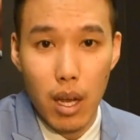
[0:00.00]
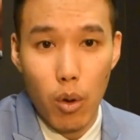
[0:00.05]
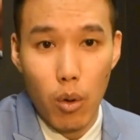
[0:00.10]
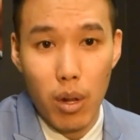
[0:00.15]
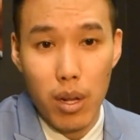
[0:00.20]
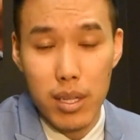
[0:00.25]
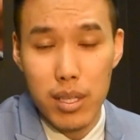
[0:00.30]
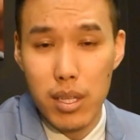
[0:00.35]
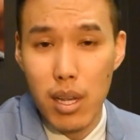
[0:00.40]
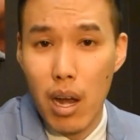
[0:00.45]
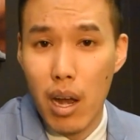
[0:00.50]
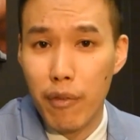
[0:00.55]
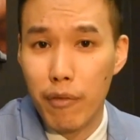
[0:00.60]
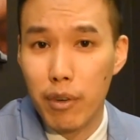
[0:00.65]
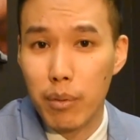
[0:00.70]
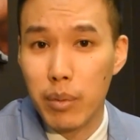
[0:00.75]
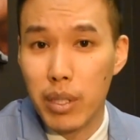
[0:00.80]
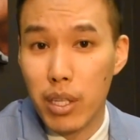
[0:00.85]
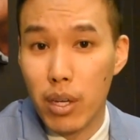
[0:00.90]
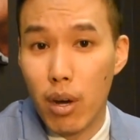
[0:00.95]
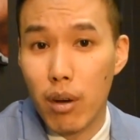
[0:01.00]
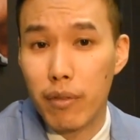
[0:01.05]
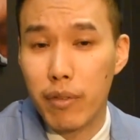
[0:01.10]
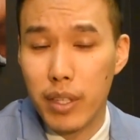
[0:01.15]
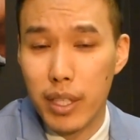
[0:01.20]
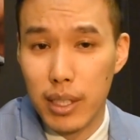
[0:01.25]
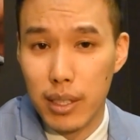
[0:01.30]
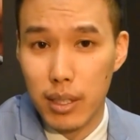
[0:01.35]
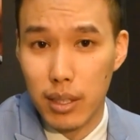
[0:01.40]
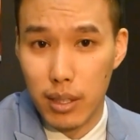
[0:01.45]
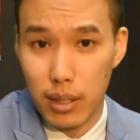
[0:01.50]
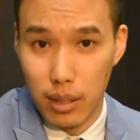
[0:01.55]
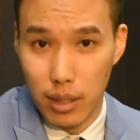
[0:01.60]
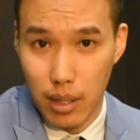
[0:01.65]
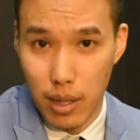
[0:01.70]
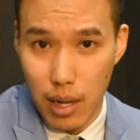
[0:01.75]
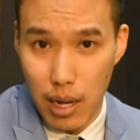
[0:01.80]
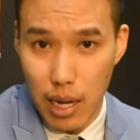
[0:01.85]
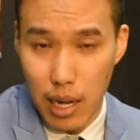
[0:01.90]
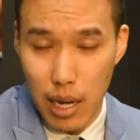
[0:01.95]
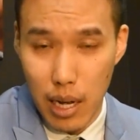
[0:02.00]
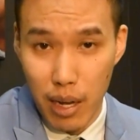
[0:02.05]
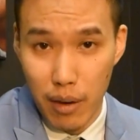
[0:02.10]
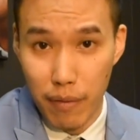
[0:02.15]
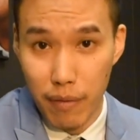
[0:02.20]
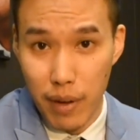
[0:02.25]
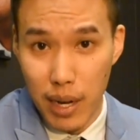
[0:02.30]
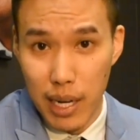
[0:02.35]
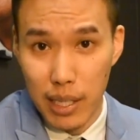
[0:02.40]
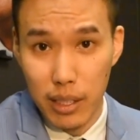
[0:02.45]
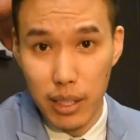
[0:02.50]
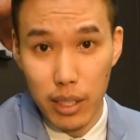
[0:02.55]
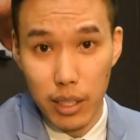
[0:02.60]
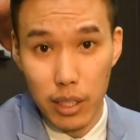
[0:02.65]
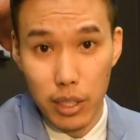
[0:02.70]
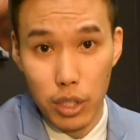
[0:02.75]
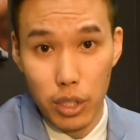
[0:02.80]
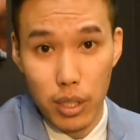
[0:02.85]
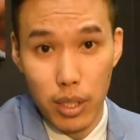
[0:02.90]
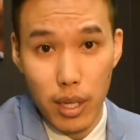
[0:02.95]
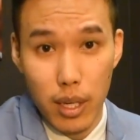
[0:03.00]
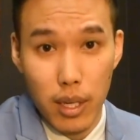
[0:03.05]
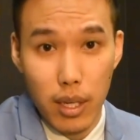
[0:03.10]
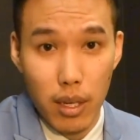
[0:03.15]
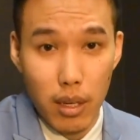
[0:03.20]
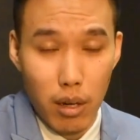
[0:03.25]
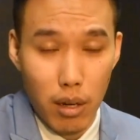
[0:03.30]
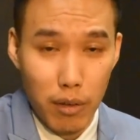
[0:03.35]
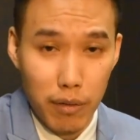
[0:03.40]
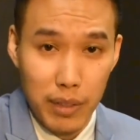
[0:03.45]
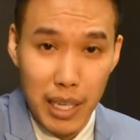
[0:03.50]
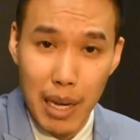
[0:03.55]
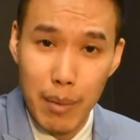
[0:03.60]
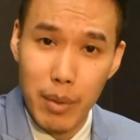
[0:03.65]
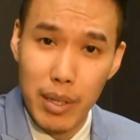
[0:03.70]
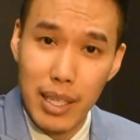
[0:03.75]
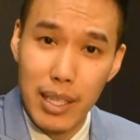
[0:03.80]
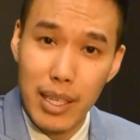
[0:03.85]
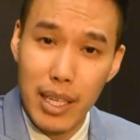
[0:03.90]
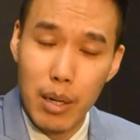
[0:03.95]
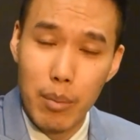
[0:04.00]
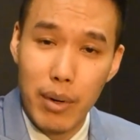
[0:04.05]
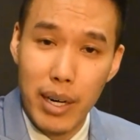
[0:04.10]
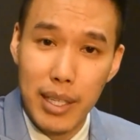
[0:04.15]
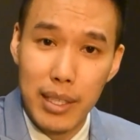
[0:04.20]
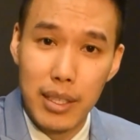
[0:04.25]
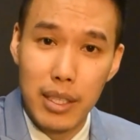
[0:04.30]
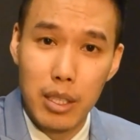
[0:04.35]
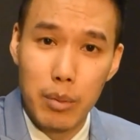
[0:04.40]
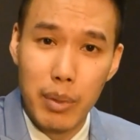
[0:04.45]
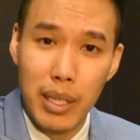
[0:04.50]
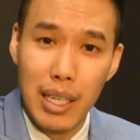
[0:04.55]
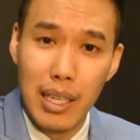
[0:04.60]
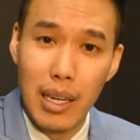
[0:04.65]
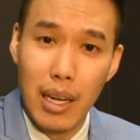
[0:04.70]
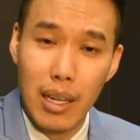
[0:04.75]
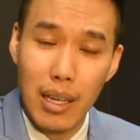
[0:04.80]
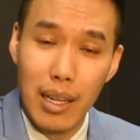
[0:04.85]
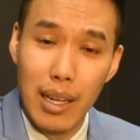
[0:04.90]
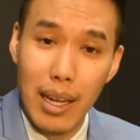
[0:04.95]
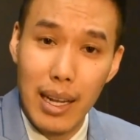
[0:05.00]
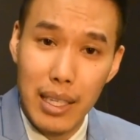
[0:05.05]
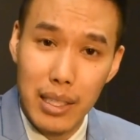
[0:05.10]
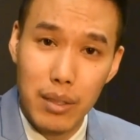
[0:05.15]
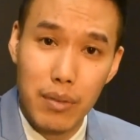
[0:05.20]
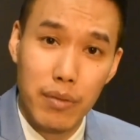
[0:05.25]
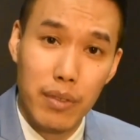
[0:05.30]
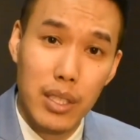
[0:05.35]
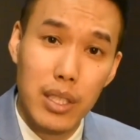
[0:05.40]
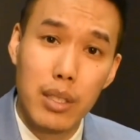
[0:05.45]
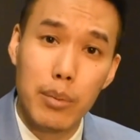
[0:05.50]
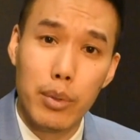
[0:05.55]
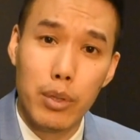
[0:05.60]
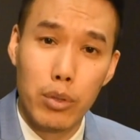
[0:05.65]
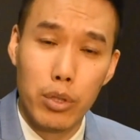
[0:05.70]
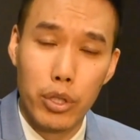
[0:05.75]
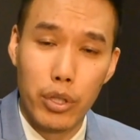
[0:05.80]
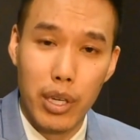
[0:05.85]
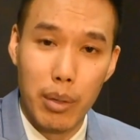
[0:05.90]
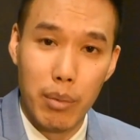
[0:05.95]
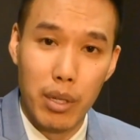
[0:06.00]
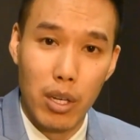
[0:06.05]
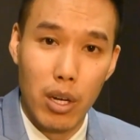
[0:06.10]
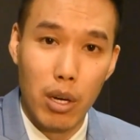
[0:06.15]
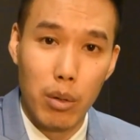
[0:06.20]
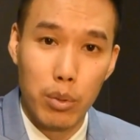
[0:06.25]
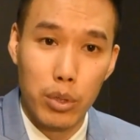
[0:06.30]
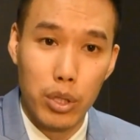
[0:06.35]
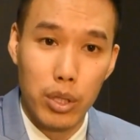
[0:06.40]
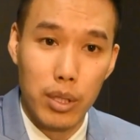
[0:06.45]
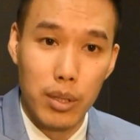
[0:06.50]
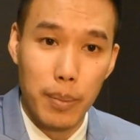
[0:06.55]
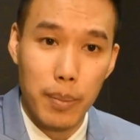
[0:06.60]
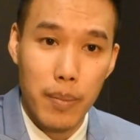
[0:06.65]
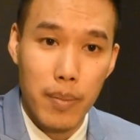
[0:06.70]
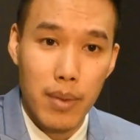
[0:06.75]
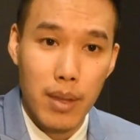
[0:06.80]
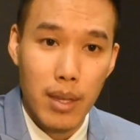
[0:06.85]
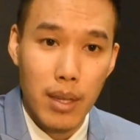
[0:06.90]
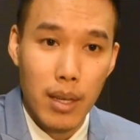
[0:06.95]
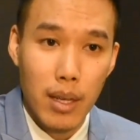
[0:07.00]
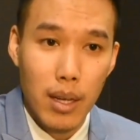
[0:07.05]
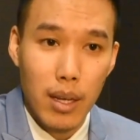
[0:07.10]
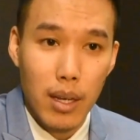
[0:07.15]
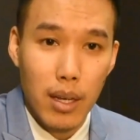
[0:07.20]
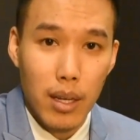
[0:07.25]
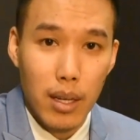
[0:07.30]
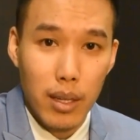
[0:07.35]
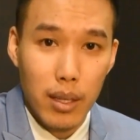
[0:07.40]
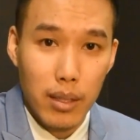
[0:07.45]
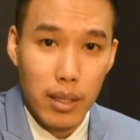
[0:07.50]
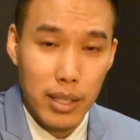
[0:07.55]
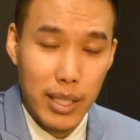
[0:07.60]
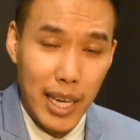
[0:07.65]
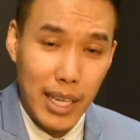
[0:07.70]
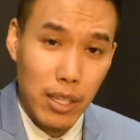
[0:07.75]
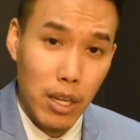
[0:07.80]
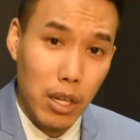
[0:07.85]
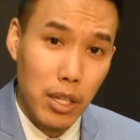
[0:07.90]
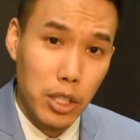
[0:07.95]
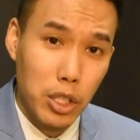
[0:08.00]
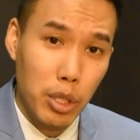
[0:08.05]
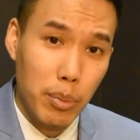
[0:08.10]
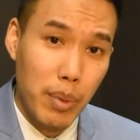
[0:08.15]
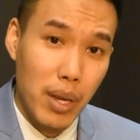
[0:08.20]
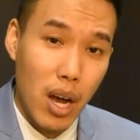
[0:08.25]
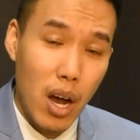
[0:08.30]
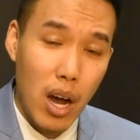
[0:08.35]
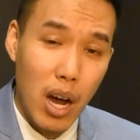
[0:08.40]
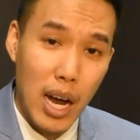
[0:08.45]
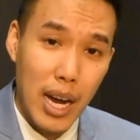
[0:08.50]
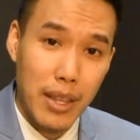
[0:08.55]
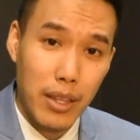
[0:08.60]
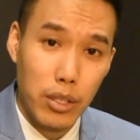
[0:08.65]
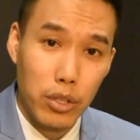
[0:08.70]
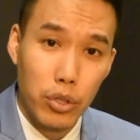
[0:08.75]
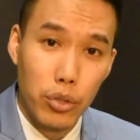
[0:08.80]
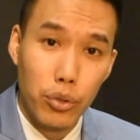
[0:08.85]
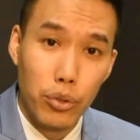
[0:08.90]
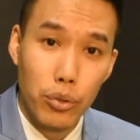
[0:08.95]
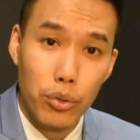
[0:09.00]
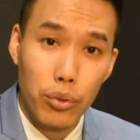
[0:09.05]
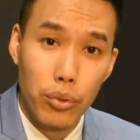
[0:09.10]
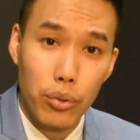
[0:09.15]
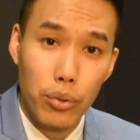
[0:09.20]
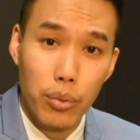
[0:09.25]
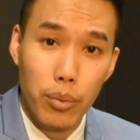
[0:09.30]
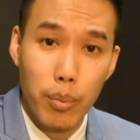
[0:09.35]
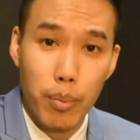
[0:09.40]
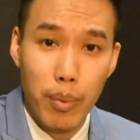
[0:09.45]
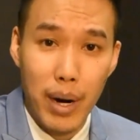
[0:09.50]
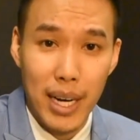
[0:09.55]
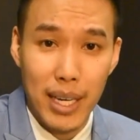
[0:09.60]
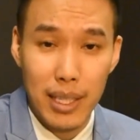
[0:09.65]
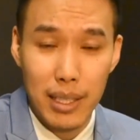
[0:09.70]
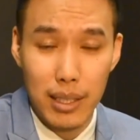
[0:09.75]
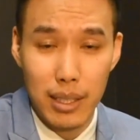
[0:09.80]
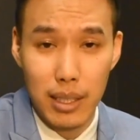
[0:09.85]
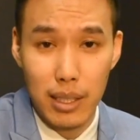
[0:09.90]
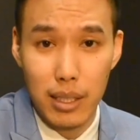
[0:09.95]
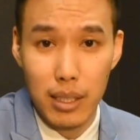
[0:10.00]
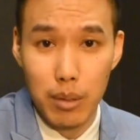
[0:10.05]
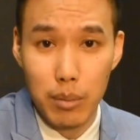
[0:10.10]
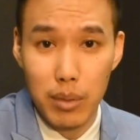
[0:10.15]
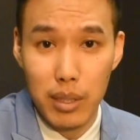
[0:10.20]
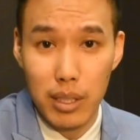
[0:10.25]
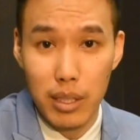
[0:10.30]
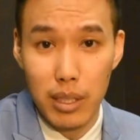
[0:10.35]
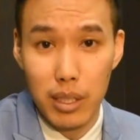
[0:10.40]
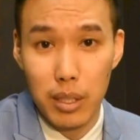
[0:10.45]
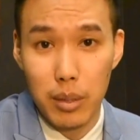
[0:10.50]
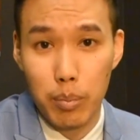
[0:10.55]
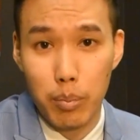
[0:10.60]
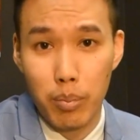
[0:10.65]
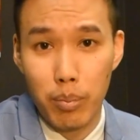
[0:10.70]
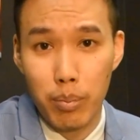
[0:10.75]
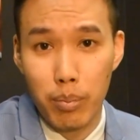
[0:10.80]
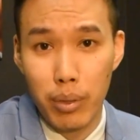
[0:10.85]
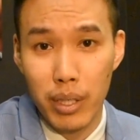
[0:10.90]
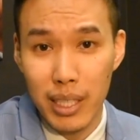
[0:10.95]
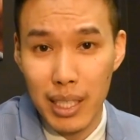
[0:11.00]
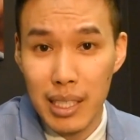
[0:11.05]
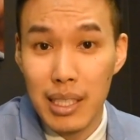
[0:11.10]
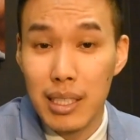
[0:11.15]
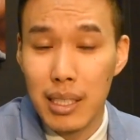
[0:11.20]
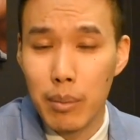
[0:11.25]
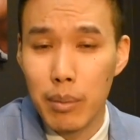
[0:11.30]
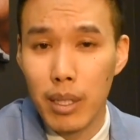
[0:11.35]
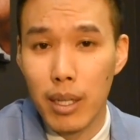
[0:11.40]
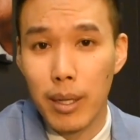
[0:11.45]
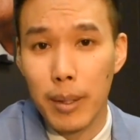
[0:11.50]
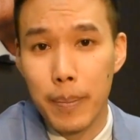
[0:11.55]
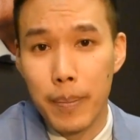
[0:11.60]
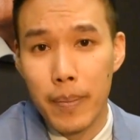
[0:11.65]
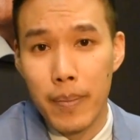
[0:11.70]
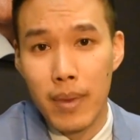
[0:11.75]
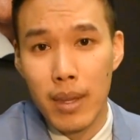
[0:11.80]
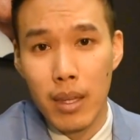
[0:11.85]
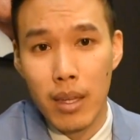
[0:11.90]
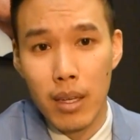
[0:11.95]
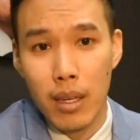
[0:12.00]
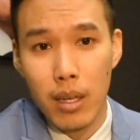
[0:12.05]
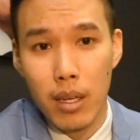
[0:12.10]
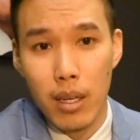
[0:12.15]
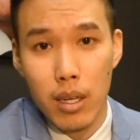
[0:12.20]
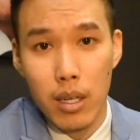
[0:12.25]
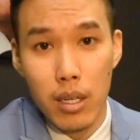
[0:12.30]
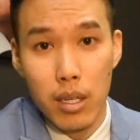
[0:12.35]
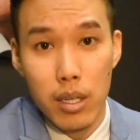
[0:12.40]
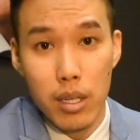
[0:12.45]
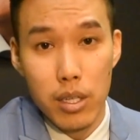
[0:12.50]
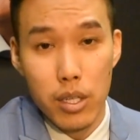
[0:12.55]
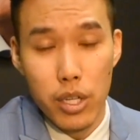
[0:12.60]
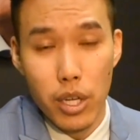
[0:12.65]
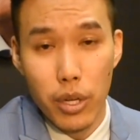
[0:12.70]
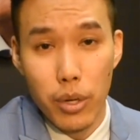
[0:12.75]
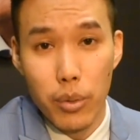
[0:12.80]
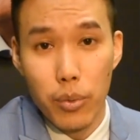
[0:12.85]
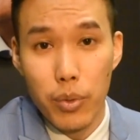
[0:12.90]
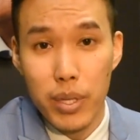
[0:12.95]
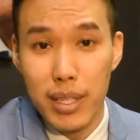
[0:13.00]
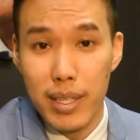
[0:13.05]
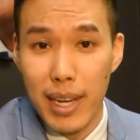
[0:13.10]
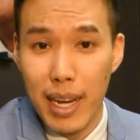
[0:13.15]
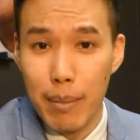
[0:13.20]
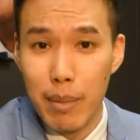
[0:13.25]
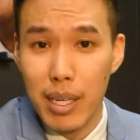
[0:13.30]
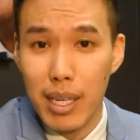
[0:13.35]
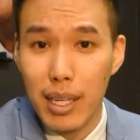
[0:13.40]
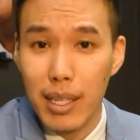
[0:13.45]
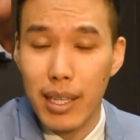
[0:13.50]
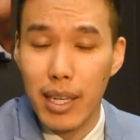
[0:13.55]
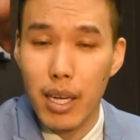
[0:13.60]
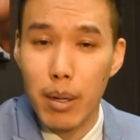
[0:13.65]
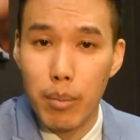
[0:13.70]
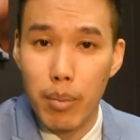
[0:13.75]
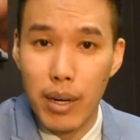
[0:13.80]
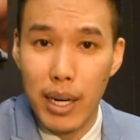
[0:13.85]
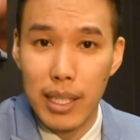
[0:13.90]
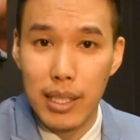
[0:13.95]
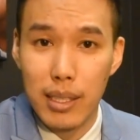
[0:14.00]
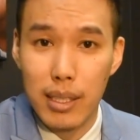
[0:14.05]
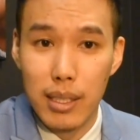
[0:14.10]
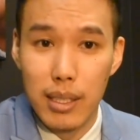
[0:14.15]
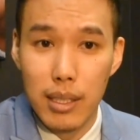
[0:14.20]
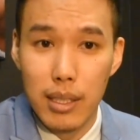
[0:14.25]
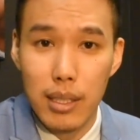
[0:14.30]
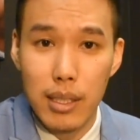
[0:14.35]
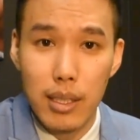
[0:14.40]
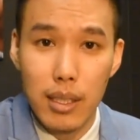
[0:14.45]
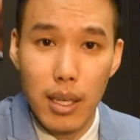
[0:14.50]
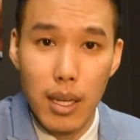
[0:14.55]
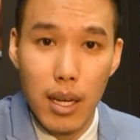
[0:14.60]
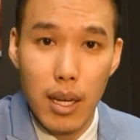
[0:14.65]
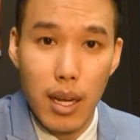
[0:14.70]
Well, aside from the obvious advantage of Damon Clear braces being a less visible treatment option, the technology behind the two bracket systems is pretty similar. So with Damon Clear braces,